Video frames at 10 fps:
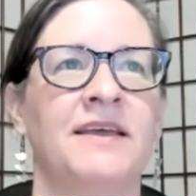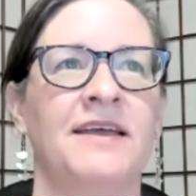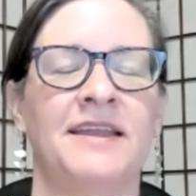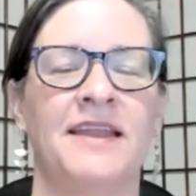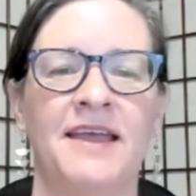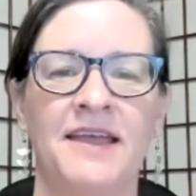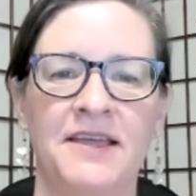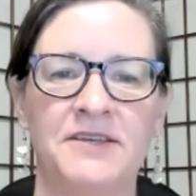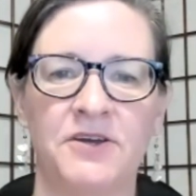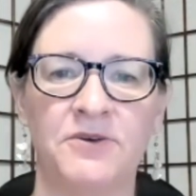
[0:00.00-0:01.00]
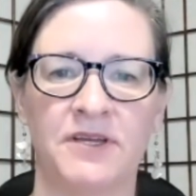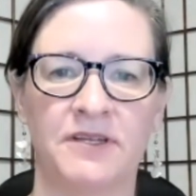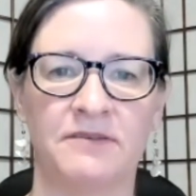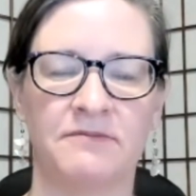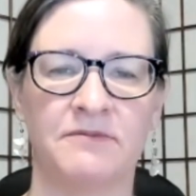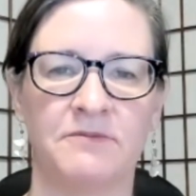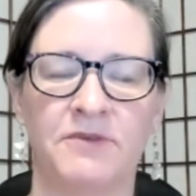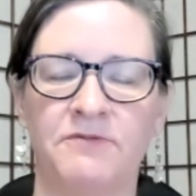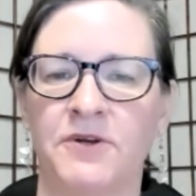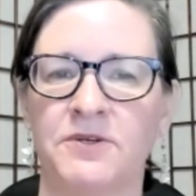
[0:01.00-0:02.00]
And Eihei Dogen
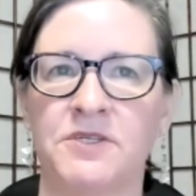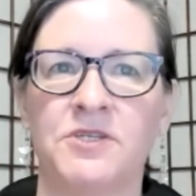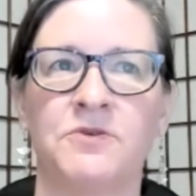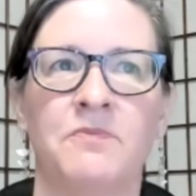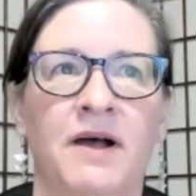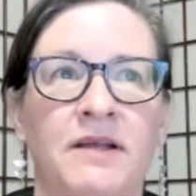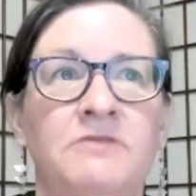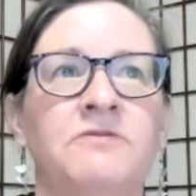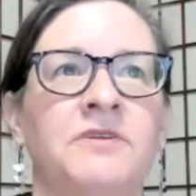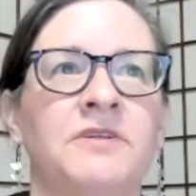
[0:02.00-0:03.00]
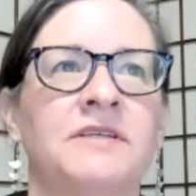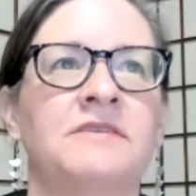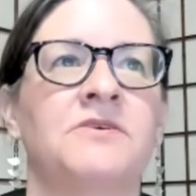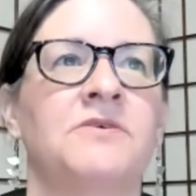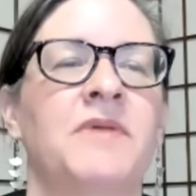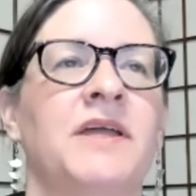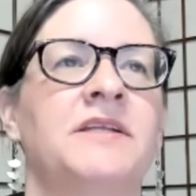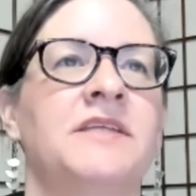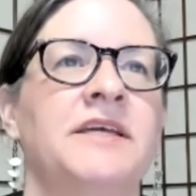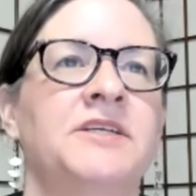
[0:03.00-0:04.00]
refers to mindfulness or
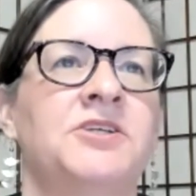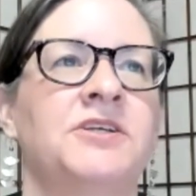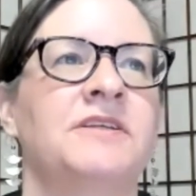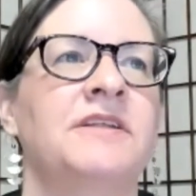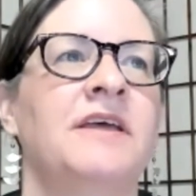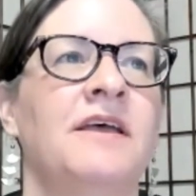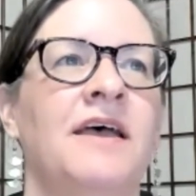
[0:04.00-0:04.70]
meditation